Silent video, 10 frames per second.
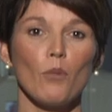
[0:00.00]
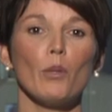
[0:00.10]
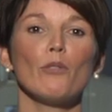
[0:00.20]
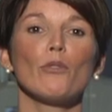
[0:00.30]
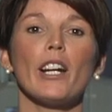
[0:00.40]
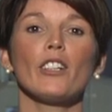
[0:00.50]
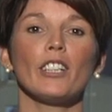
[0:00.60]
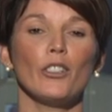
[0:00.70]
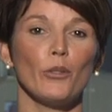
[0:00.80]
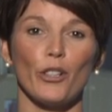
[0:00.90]
We
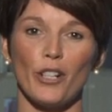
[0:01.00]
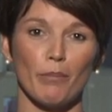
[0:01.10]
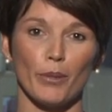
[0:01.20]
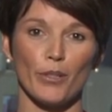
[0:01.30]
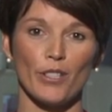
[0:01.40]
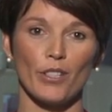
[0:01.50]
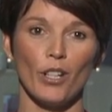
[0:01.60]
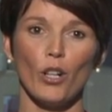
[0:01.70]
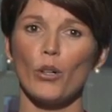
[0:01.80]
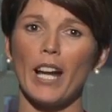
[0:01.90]
rarely knew our numbers
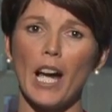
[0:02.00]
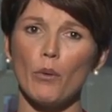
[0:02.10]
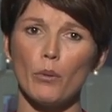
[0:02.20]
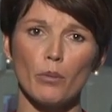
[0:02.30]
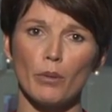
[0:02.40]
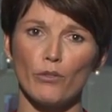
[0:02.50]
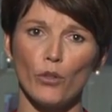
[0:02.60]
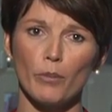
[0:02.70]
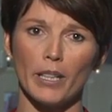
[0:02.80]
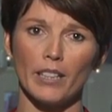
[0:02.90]
or how we were
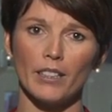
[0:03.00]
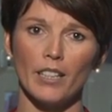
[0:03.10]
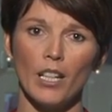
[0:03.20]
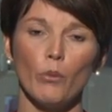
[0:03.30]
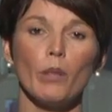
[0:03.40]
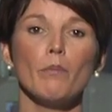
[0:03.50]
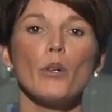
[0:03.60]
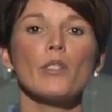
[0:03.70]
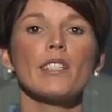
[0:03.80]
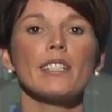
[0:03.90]
performing. We
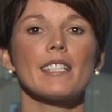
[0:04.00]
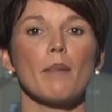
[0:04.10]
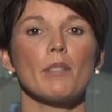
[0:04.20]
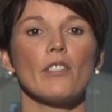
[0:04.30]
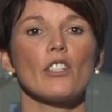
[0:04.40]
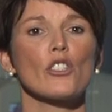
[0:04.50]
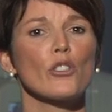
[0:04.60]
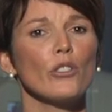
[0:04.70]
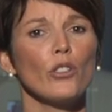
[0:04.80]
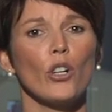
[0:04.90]
mostly accepted that
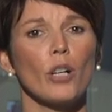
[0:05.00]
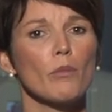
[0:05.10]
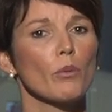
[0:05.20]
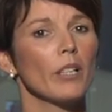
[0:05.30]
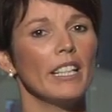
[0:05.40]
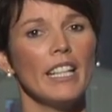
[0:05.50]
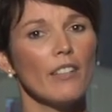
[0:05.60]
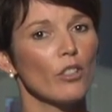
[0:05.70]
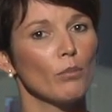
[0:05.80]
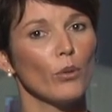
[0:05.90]
certain harms were
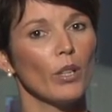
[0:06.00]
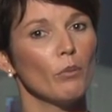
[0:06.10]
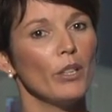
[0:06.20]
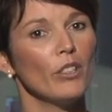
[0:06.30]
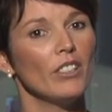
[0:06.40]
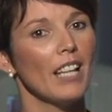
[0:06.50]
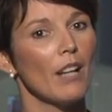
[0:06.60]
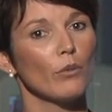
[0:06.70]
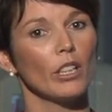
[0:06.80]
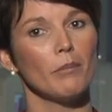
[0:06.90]
inevitable and we could
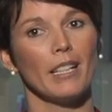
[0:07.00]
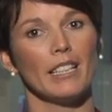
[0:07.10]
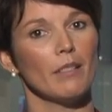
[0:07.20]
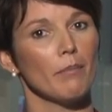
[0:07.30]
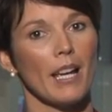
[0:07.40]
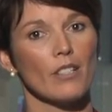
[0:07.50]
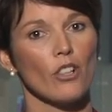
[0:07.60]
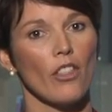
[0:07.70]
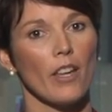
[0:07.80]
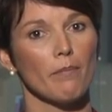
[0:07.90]
not really make an impact
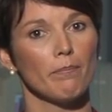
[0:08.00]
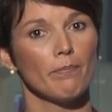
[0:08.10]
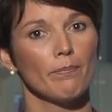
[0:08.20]
on them.